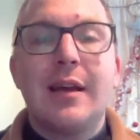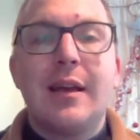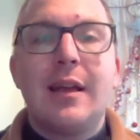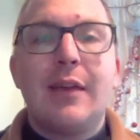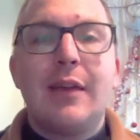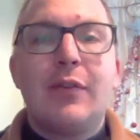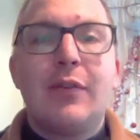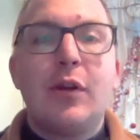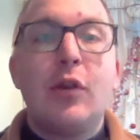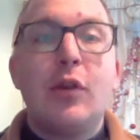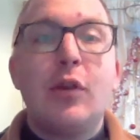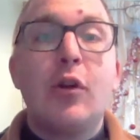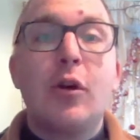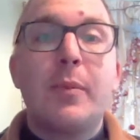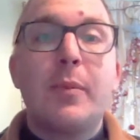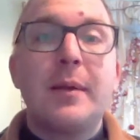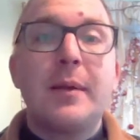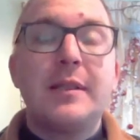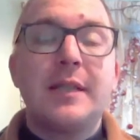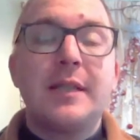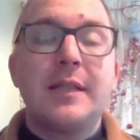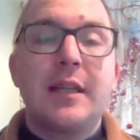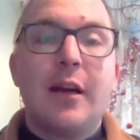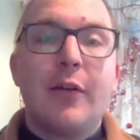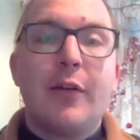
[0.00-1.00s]
if you look
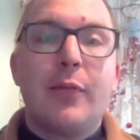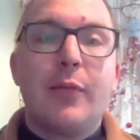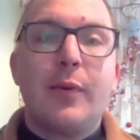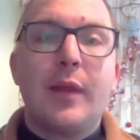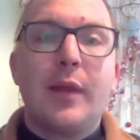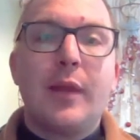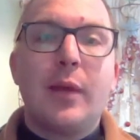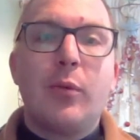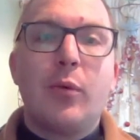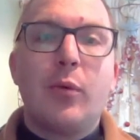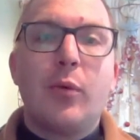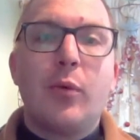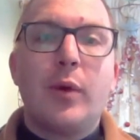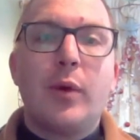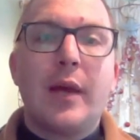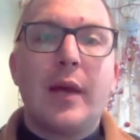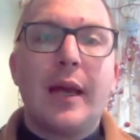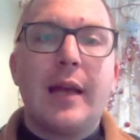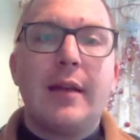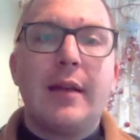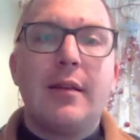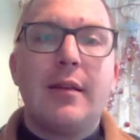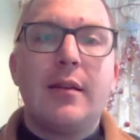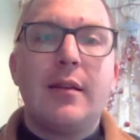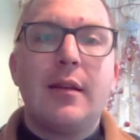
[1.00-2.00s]
busy enough when they walk
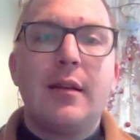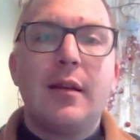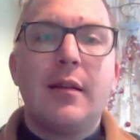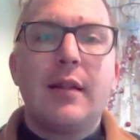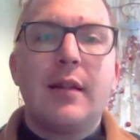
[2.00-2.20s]
in,